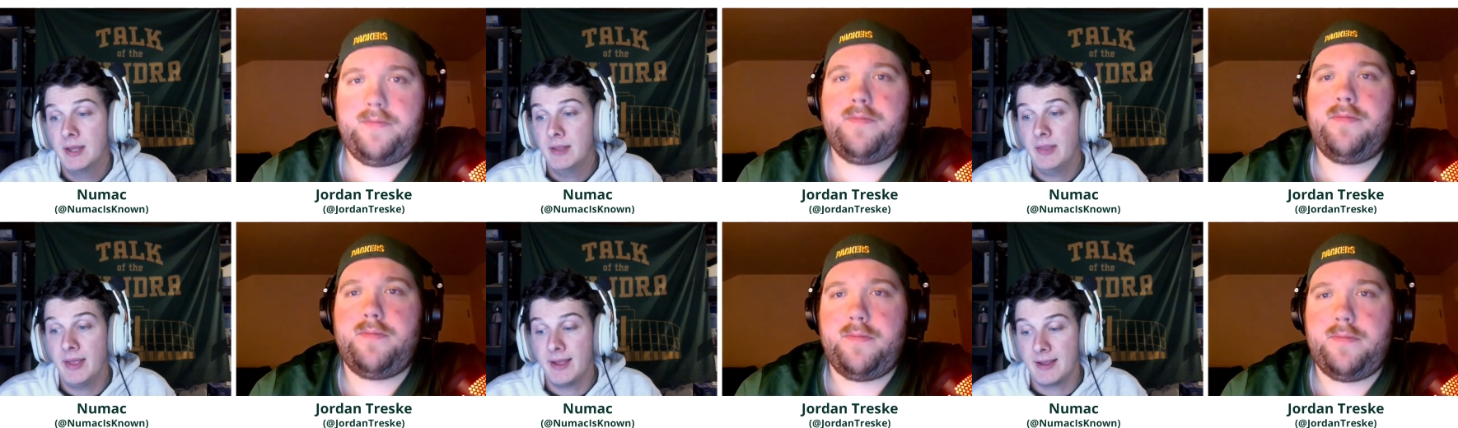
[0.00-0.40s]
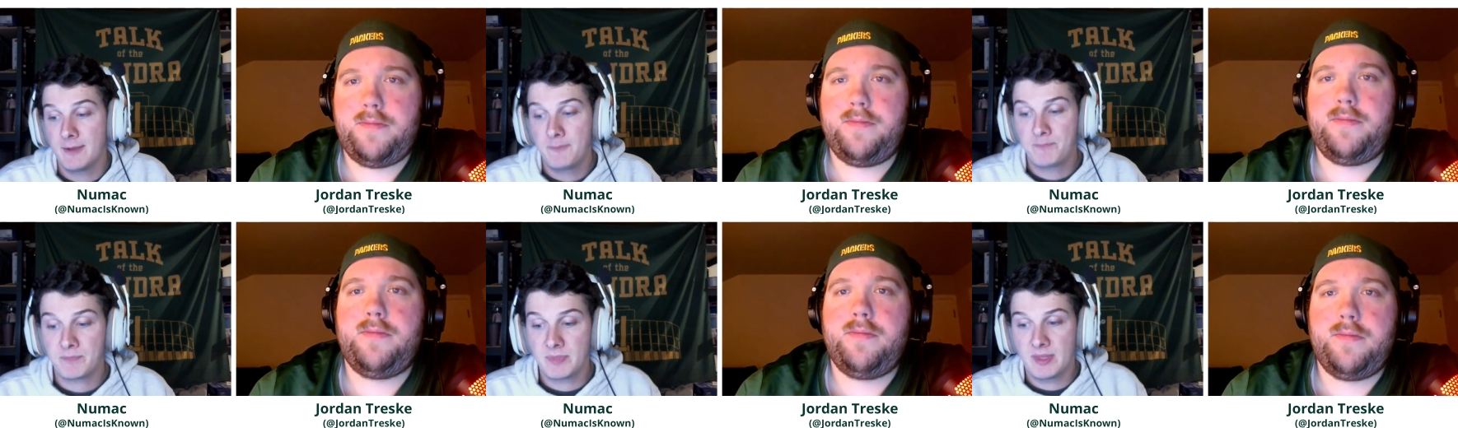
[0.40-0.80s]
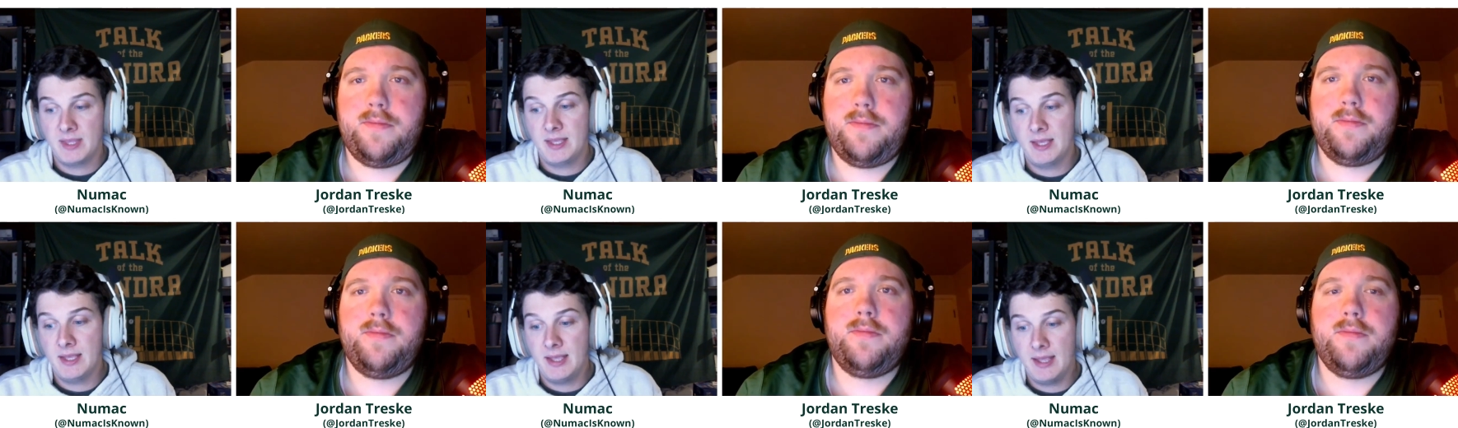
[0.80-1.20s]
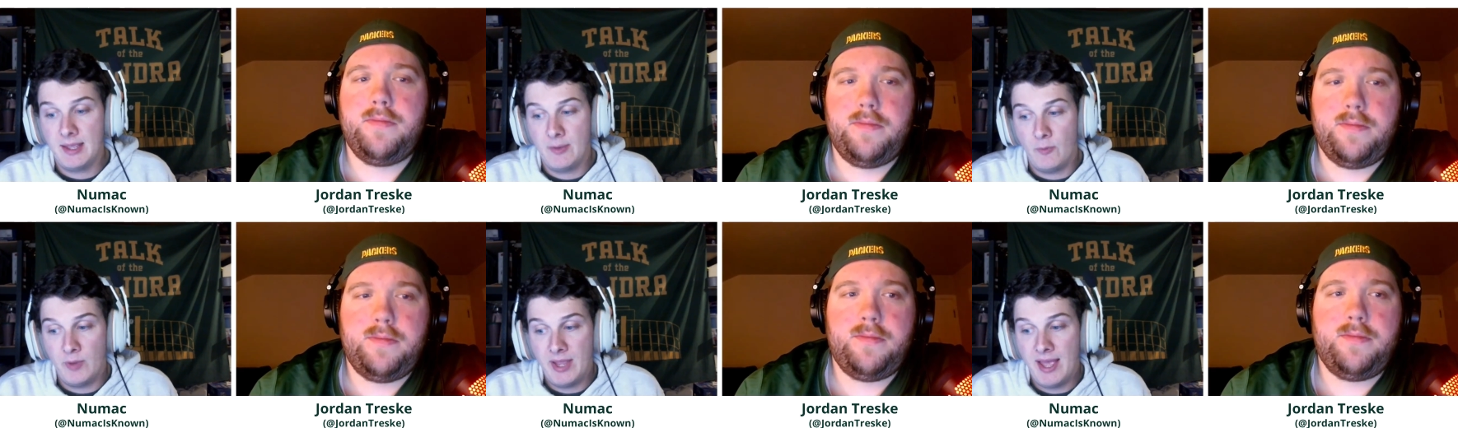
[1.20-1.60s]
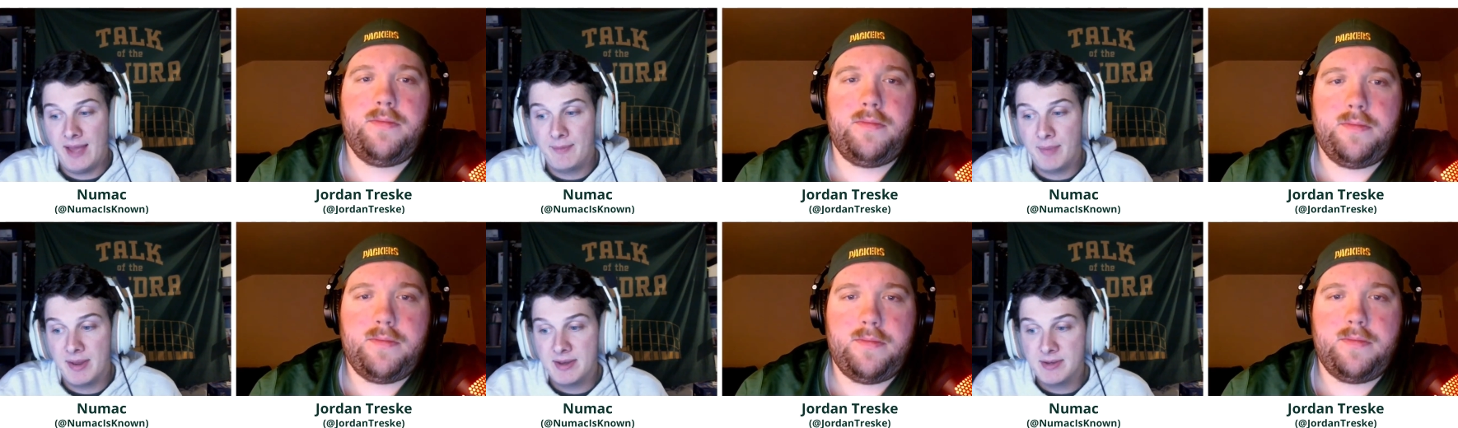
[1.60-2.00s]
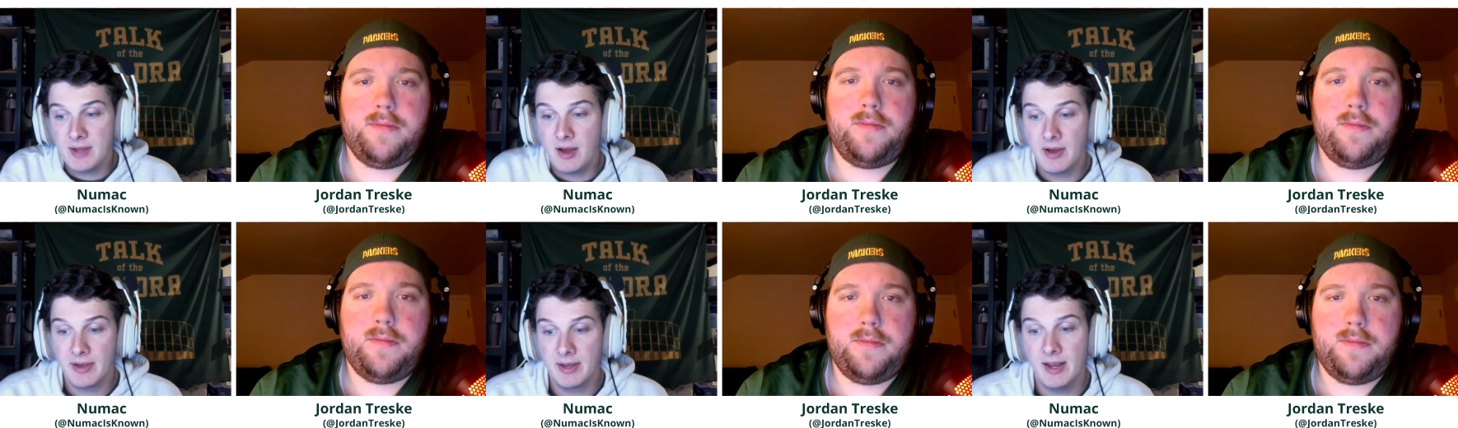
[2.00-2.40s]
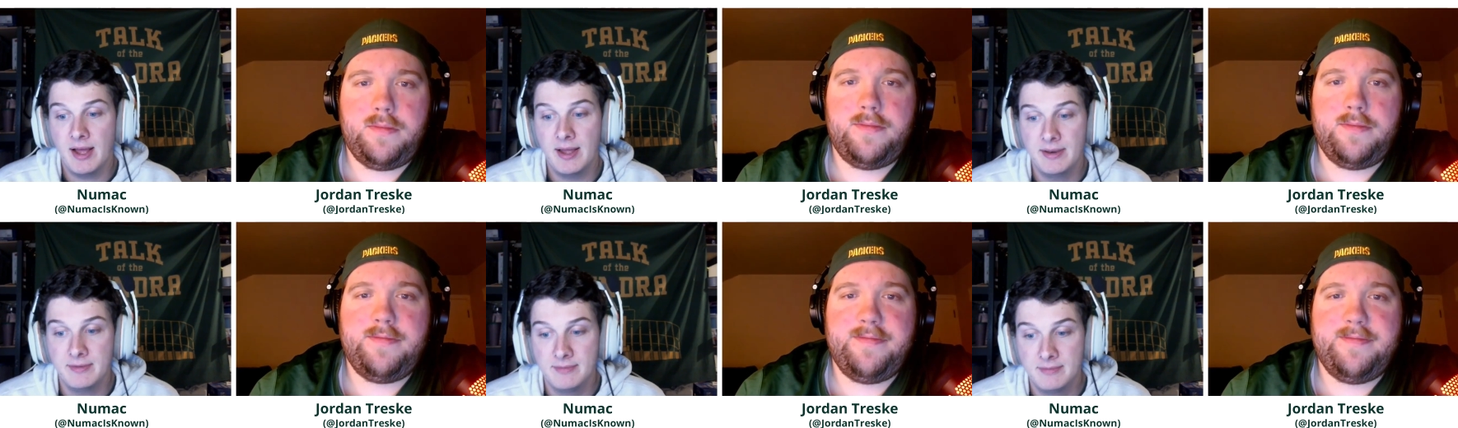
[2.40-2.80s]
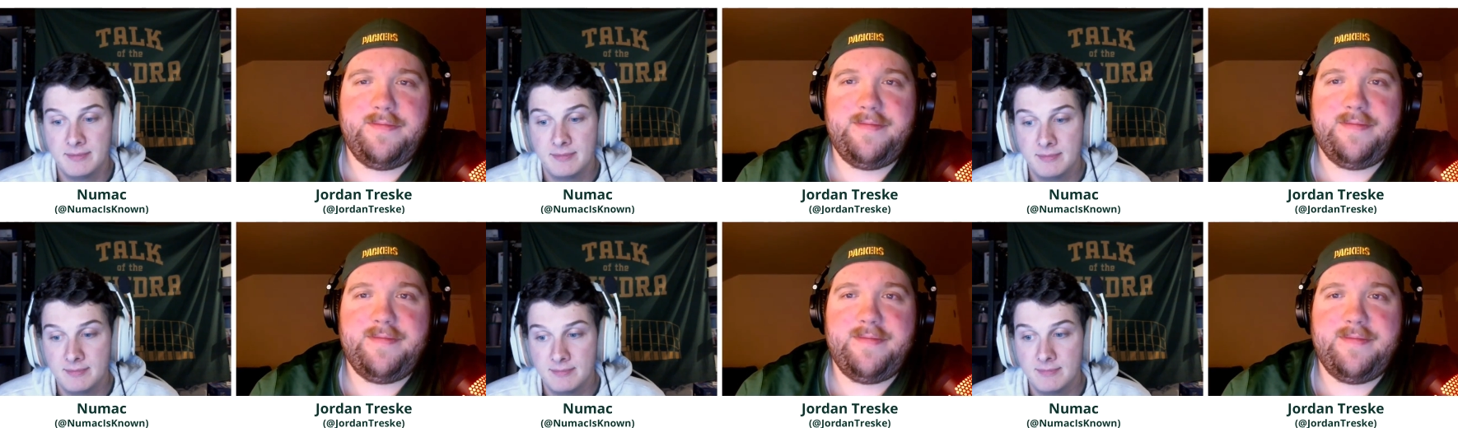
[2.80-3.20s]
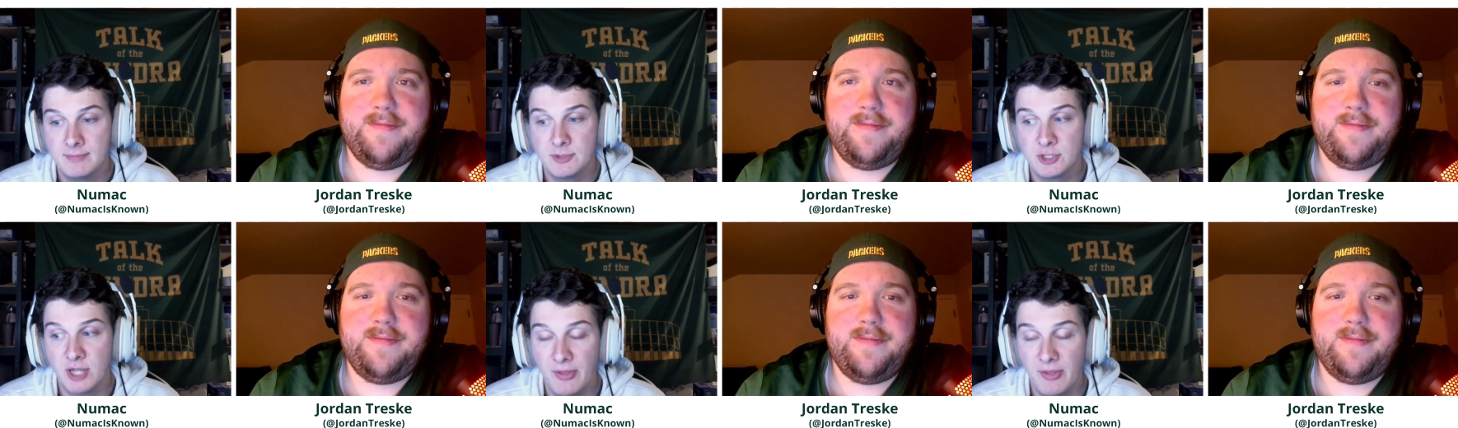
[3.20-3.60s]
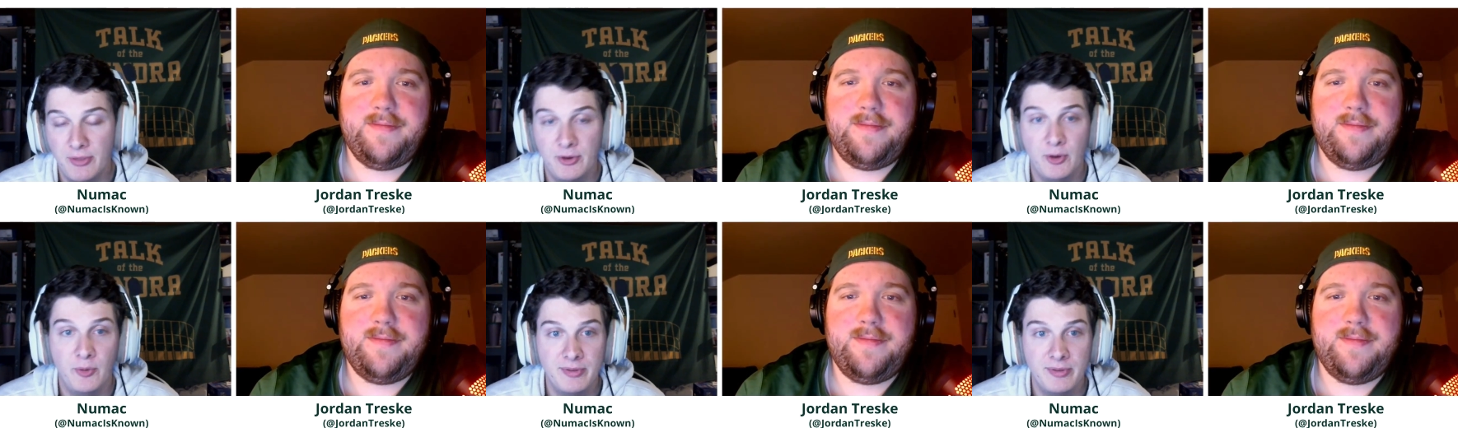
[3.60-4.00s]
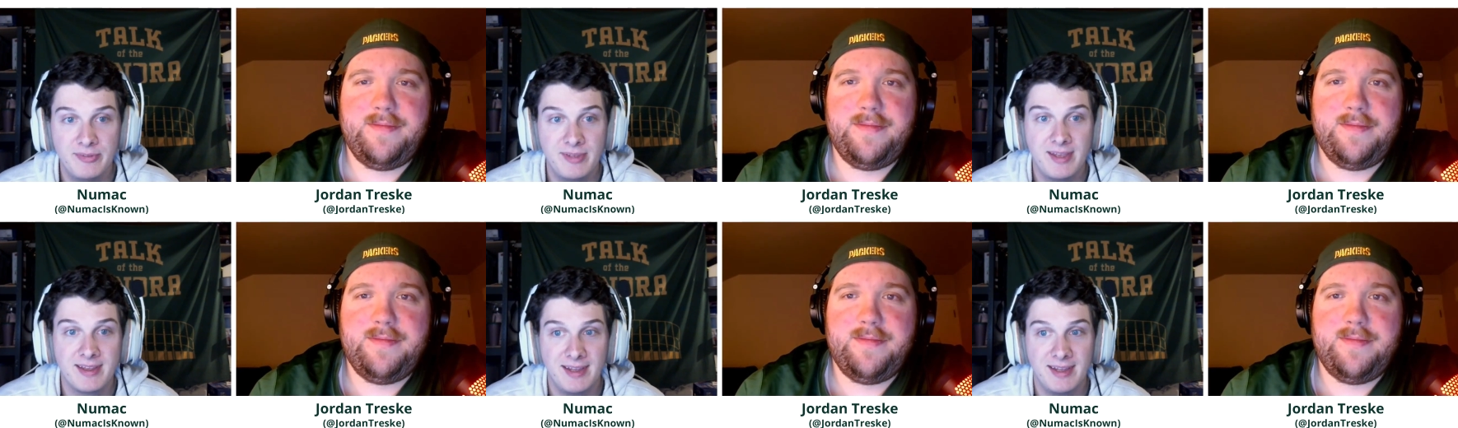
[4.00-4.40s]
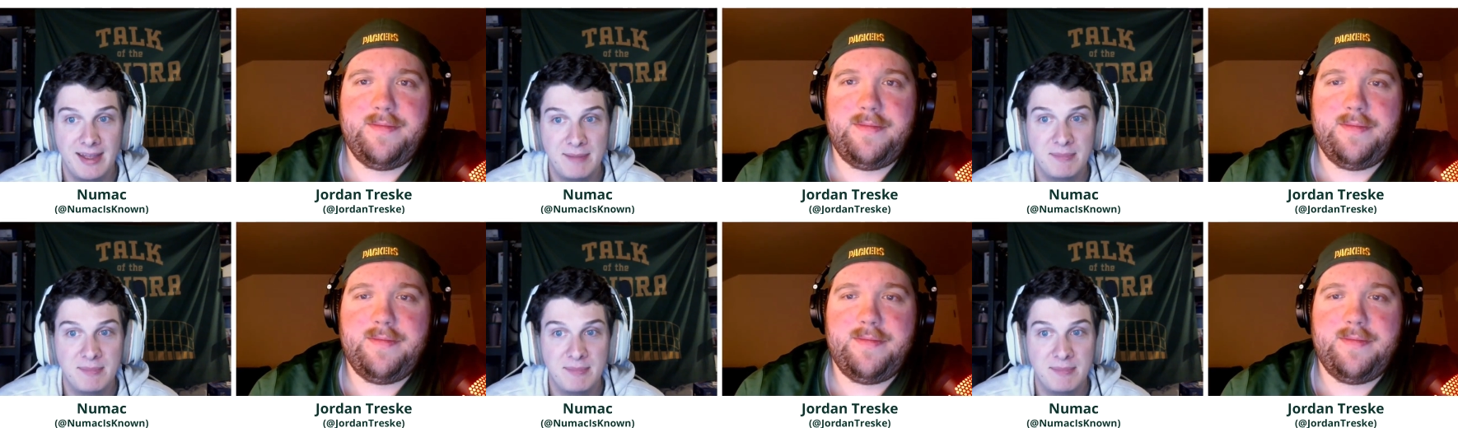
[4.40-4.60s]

Speaker 1: Like, we had been dogging on Jonathan Owens, a k a.